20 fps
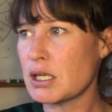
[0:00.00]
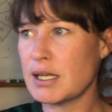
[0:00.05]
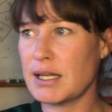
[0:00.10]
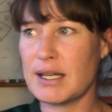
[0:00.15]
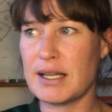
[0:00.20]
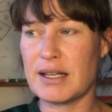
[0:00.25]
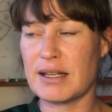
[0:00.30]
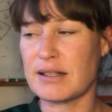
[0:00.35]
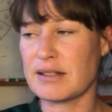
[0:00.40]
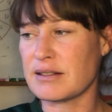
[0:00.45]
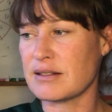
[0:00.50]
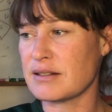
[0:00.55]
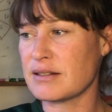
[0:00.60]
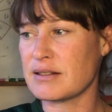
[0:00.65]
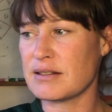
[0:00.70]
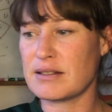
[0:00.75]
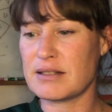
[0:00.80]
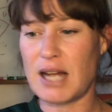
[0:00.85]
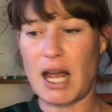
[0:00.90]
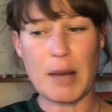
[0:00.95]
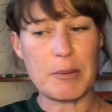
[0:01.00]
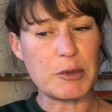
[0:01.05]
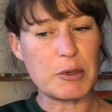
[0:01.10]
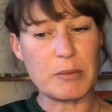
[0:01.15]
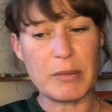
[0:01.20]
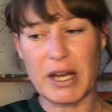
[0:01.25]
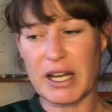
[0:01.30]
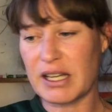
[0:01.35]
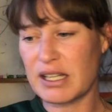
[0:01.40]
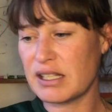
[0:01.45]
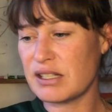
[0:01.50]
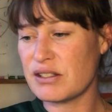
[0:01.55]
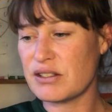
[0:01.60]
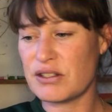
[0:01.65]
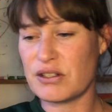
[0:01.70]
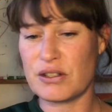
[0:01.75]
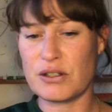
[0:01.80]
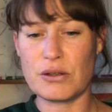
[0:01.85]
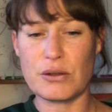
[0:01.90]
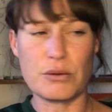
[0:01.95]
It's tapping back
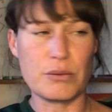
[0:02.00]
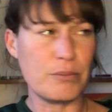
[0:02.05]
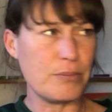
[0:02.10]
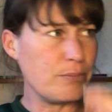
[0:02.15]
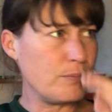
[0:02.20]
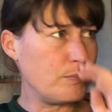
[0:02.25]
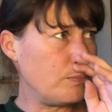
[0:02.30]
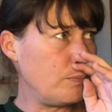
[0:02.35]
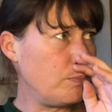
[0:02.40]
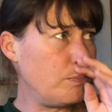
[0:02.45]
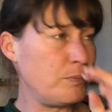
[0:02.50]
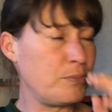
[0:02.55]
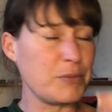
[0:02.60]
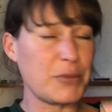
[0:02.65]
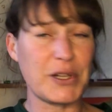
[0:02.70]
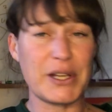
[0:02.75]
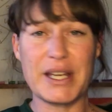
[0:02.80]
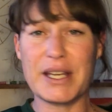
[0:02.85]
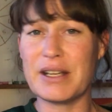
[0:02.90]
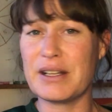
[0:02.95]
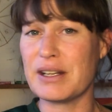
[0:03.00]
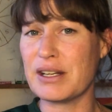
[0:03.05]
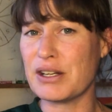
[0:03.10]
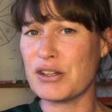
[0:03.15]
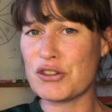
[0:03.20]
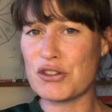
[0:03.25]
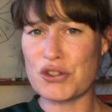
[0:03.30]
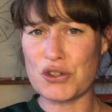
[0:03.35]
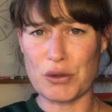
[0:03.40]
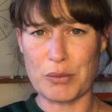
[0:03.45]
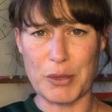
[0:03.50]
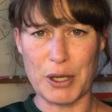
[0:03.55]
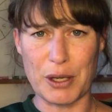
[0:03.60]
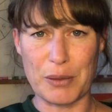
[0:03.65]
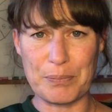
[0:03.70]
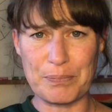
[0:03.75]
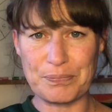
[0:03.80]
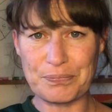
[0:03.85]
into playing an instrument